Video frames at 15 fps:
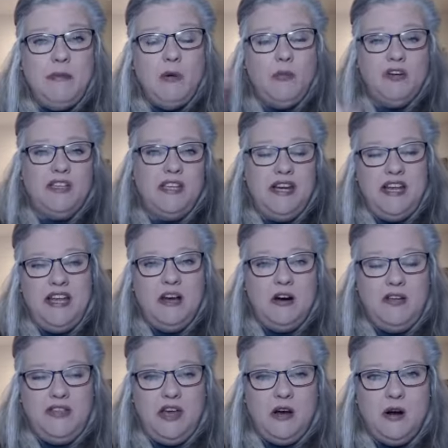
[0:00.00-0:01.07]
we're sitting here
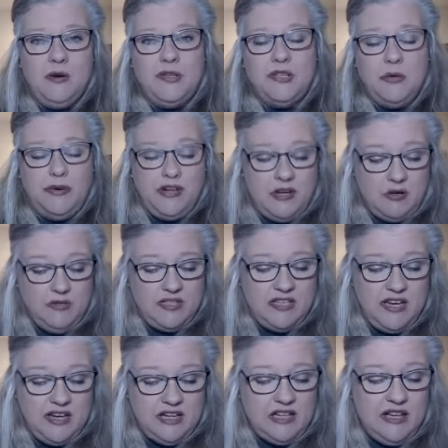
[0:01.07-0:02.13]
on the earth, so we don't see
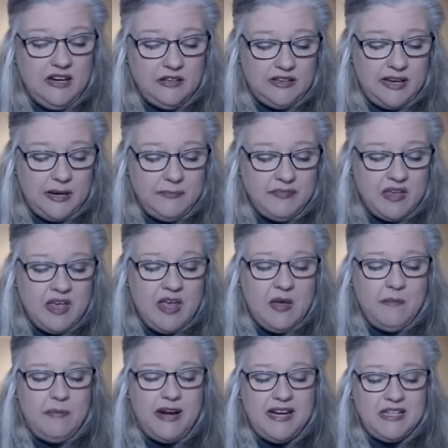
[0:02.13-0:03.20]
it clearly.
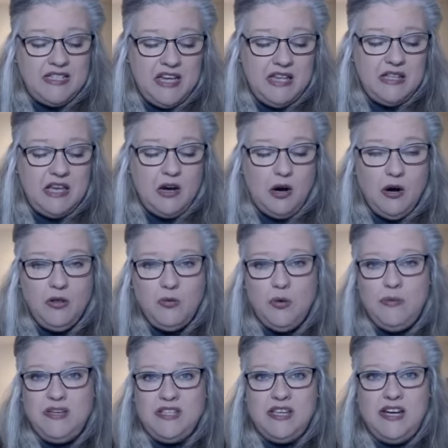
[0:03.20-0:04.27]
But indeed, the earth will
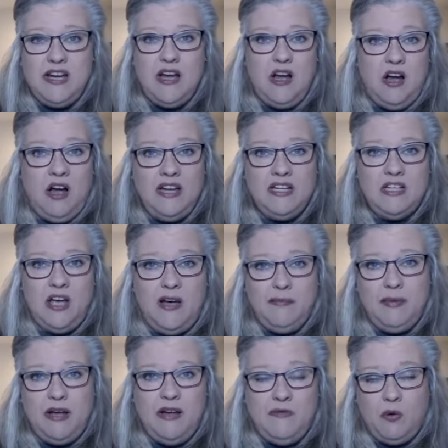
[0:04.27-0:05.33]
be sitting on top
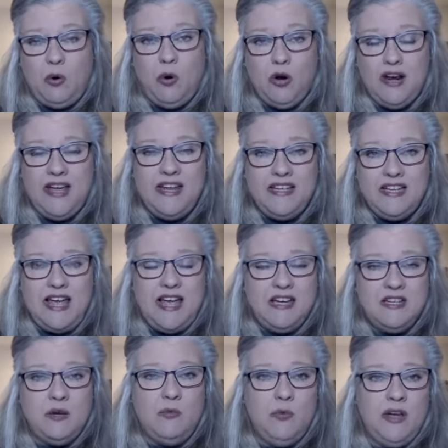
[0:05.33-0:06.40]
of or in
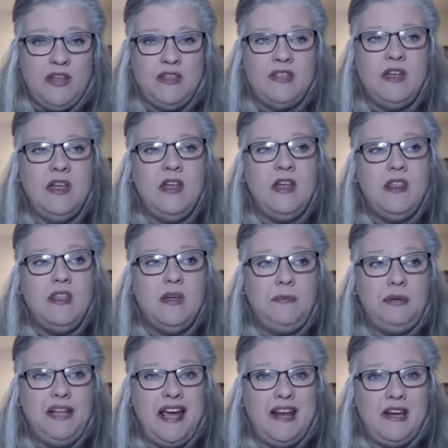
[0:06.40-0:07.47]
tandem with the
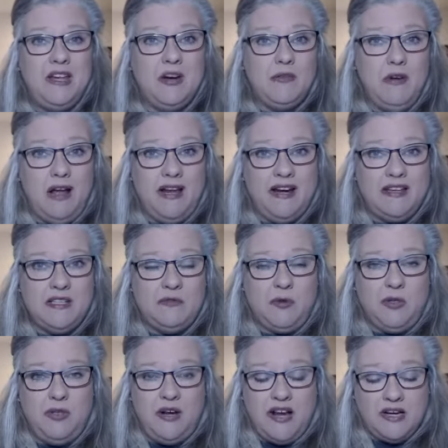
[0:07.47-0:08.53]
planet Uranus for
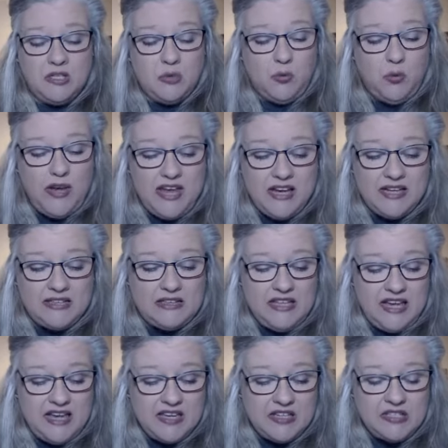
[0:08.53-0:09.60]
the next week at
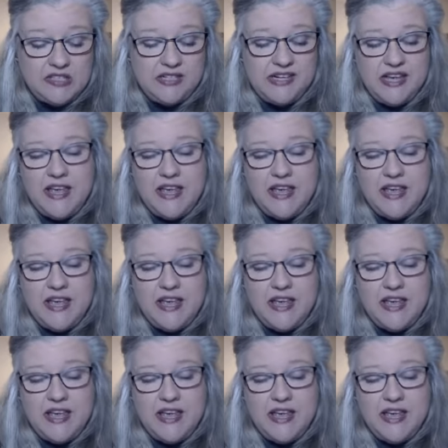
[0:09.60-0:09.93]
least.